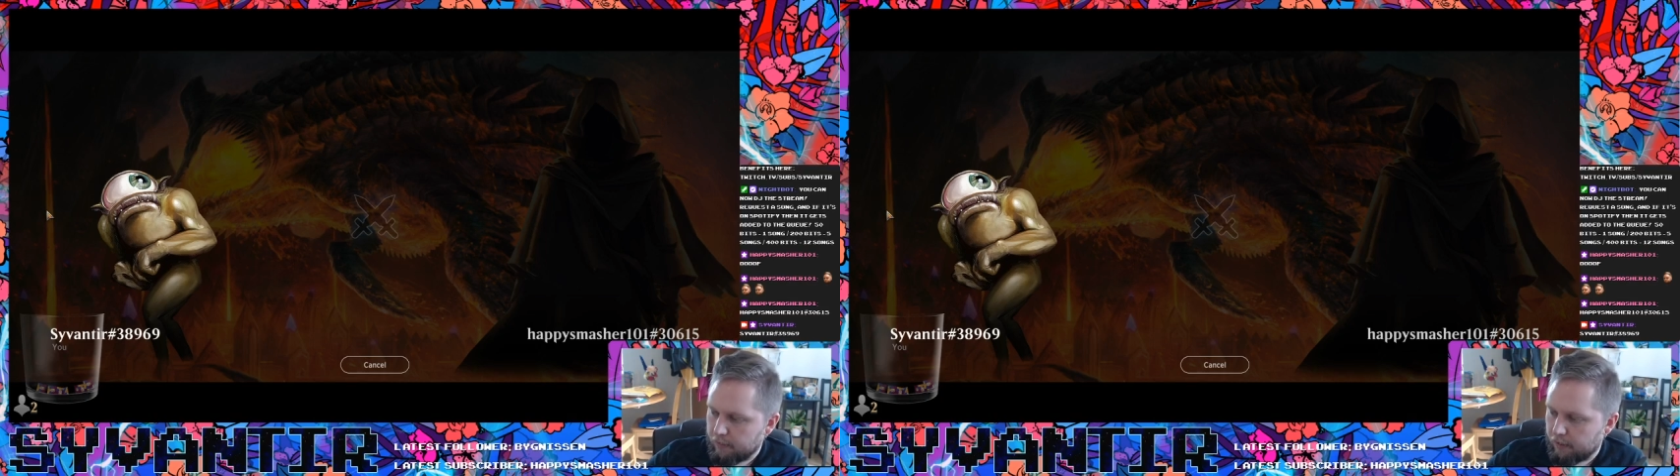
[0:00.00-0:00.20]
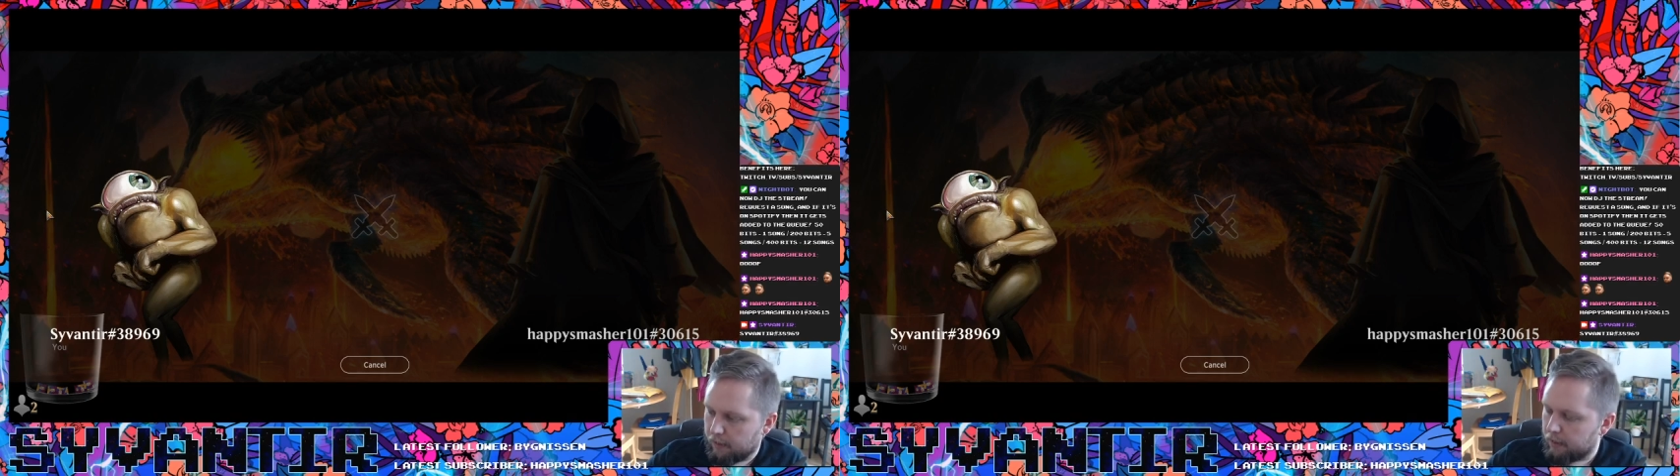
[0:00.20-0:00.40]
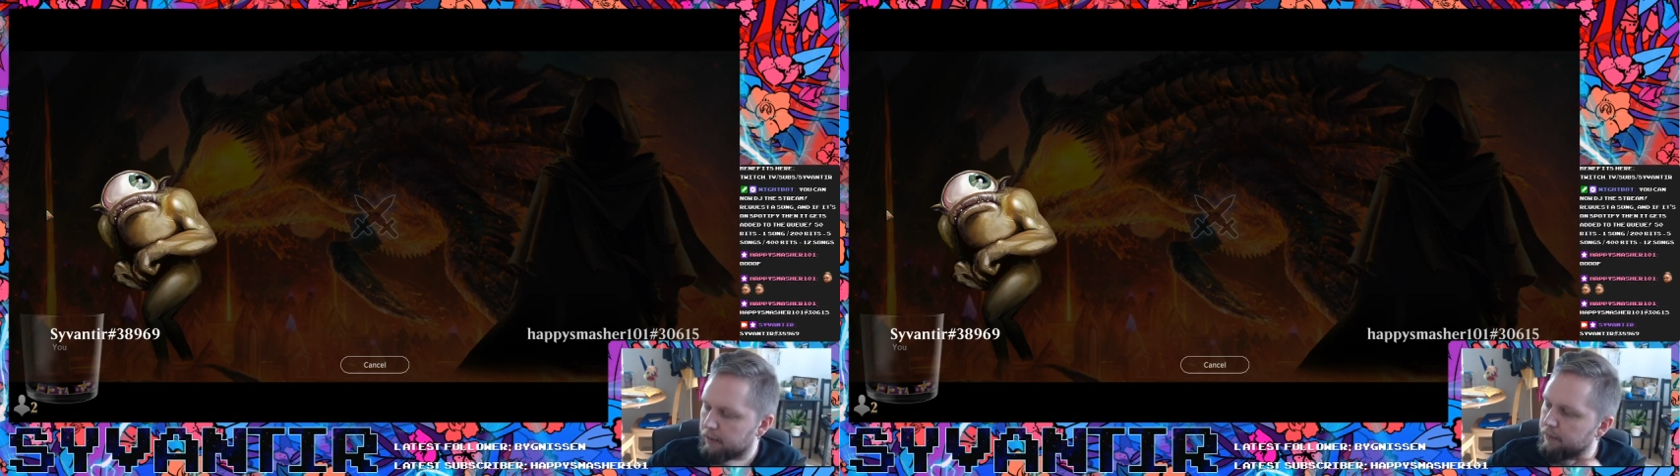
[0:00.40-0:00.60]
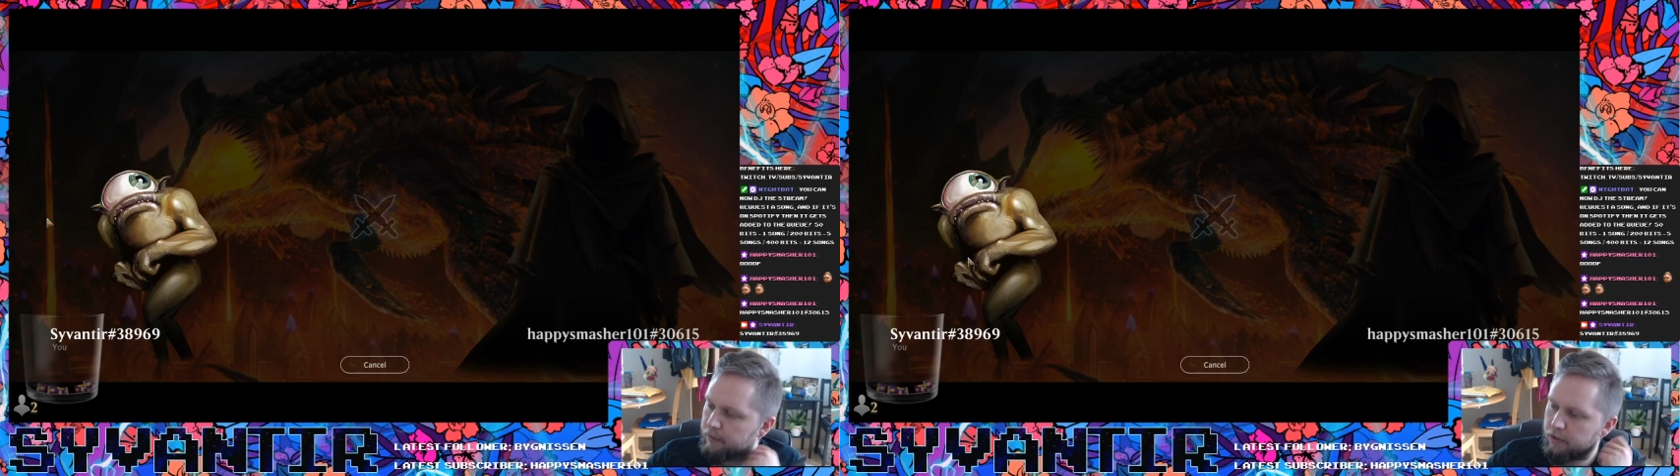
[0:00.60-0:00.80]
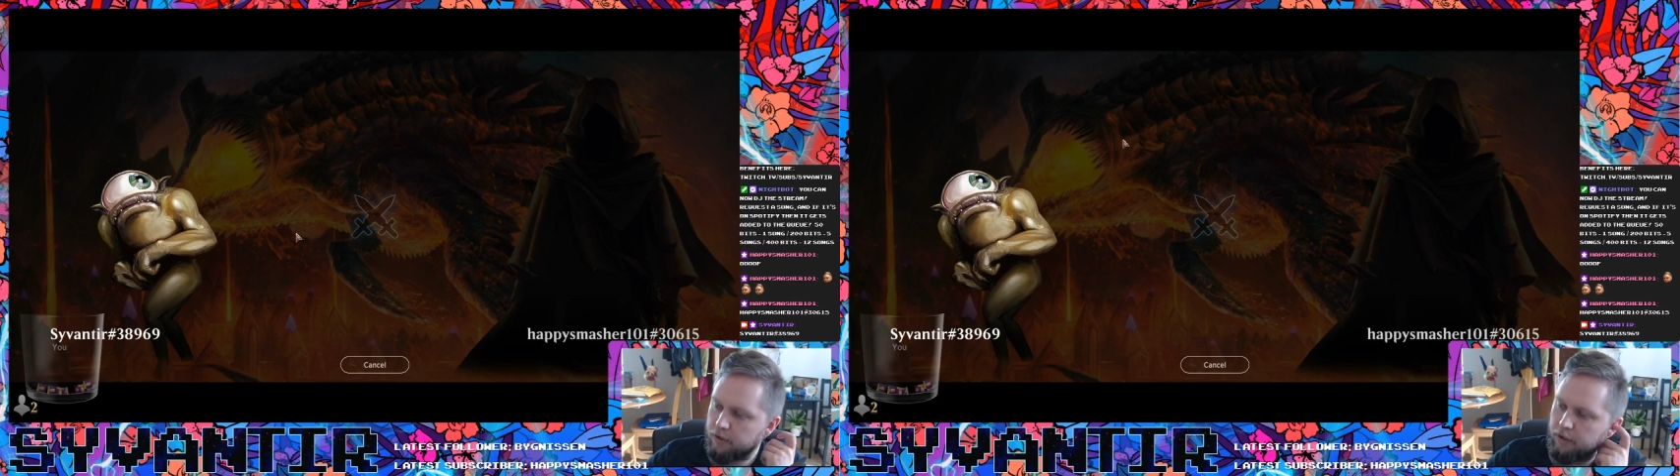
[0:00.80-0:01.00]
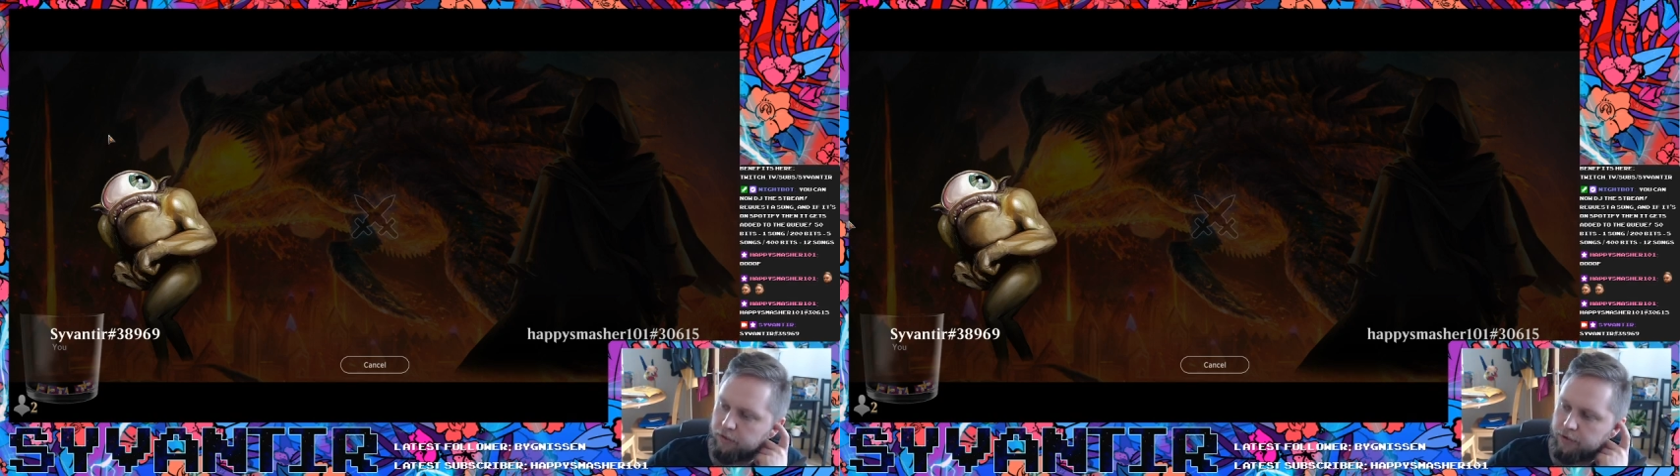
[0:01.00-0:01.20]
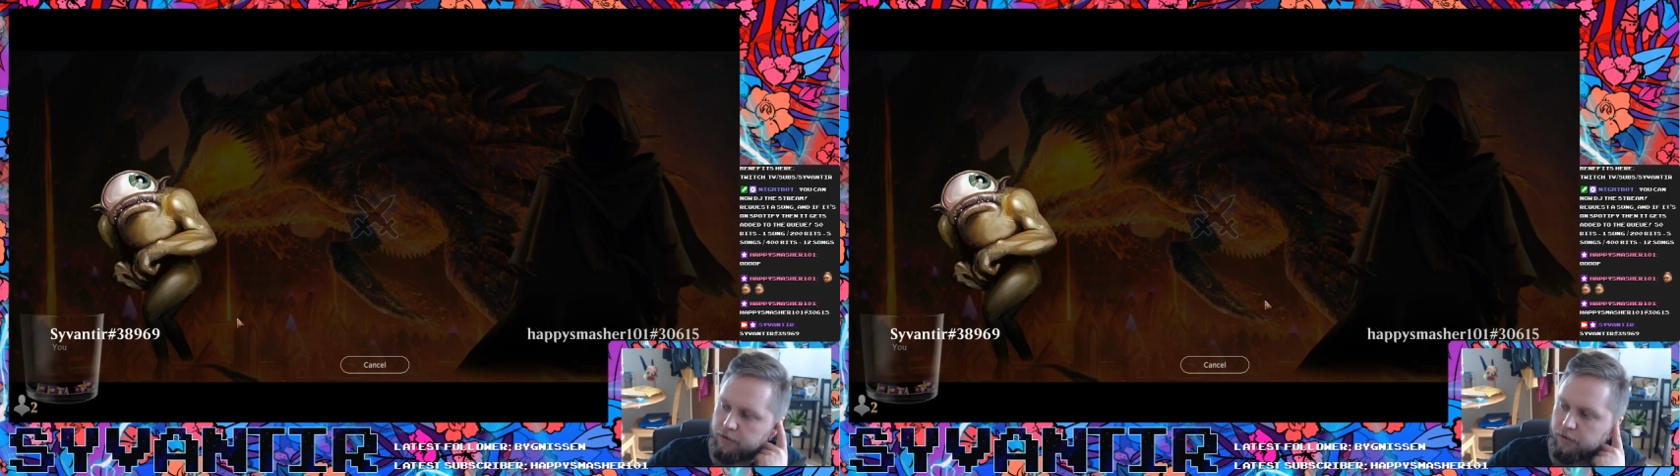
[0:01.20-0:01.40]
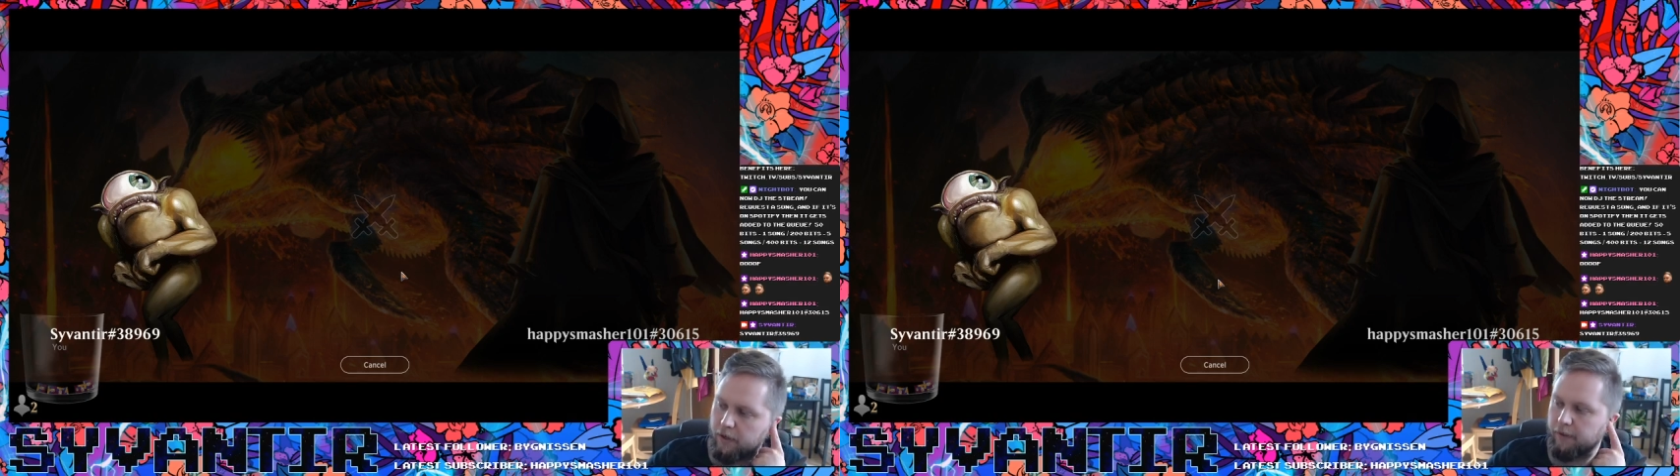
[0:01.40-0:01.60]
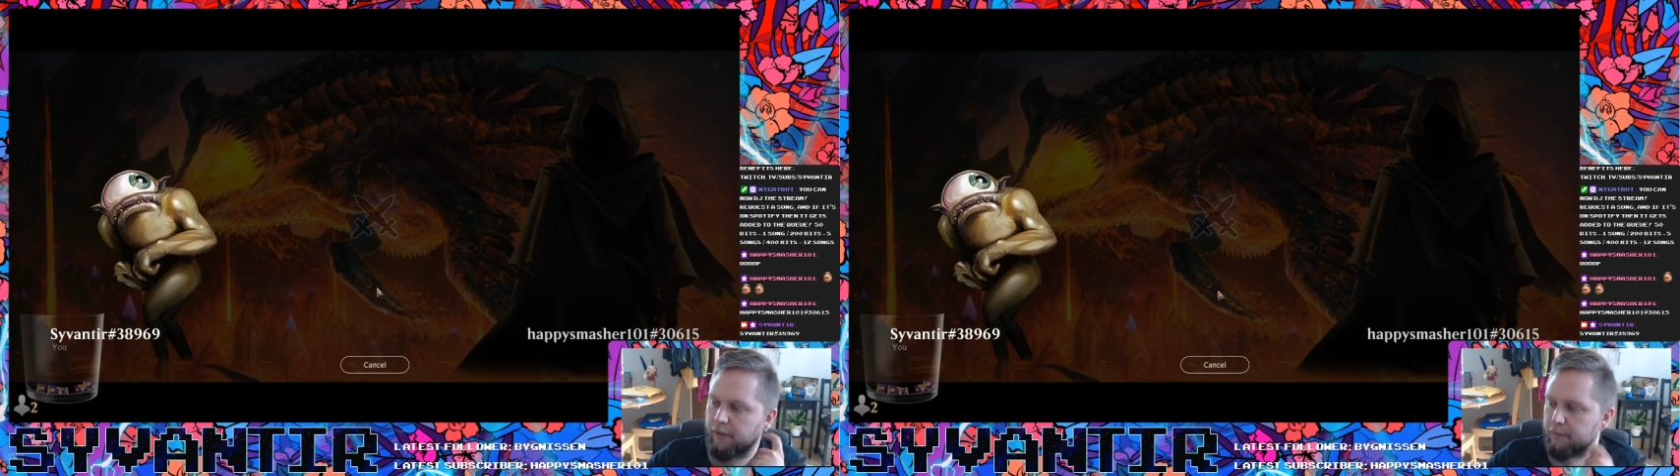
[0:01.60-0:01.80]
And if it doesn't go through straight away,